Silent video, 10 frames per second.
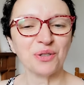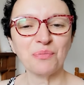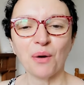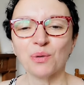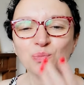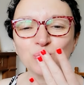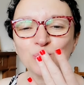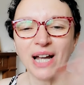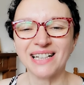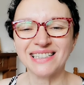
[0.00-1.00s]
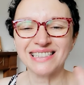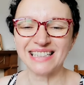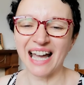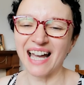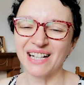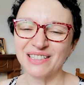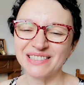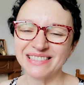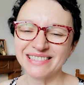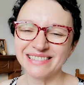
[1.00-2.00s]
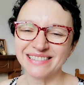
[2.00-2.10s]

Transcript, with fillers: tomorrow. Ciao.